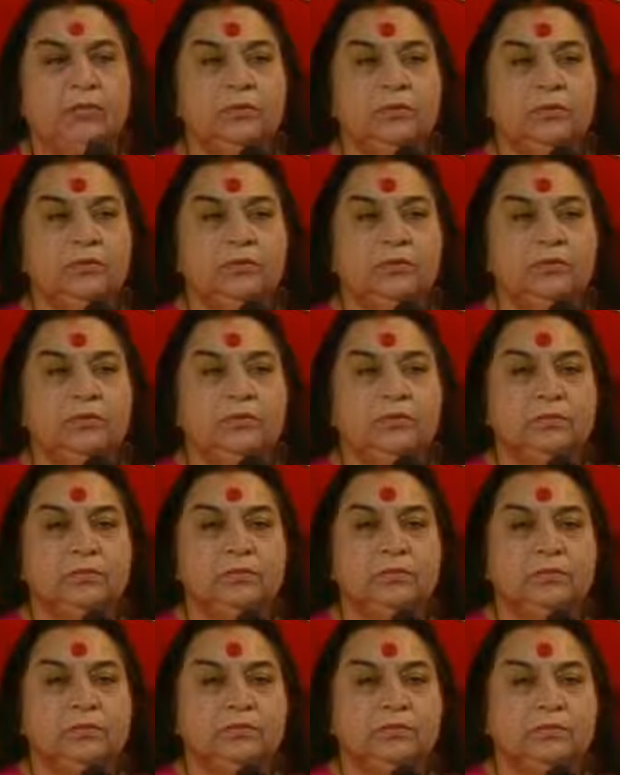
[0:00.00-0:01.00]

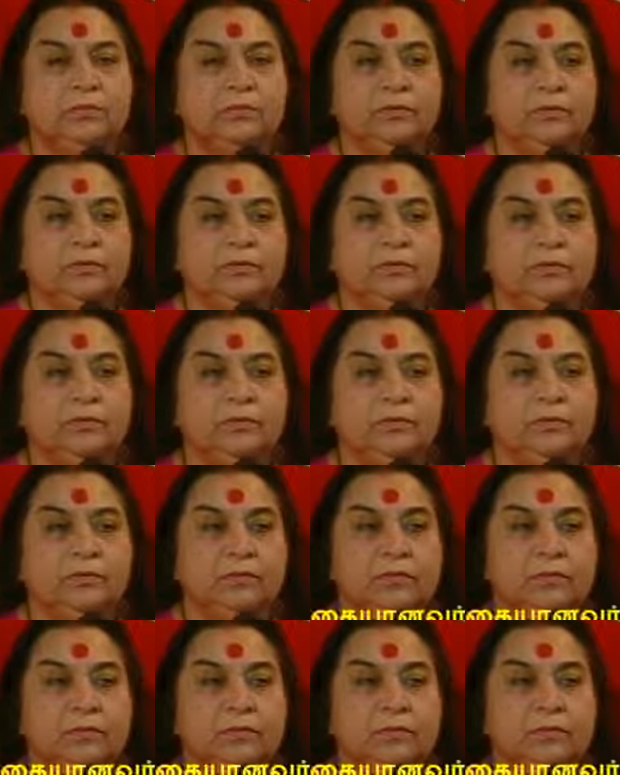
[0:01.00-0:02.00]

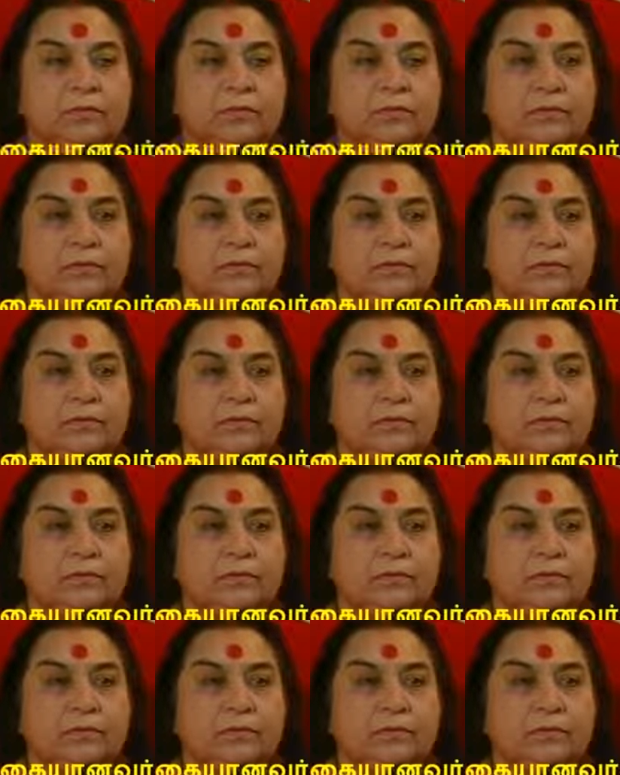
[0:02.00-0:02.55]
Nobody speaks.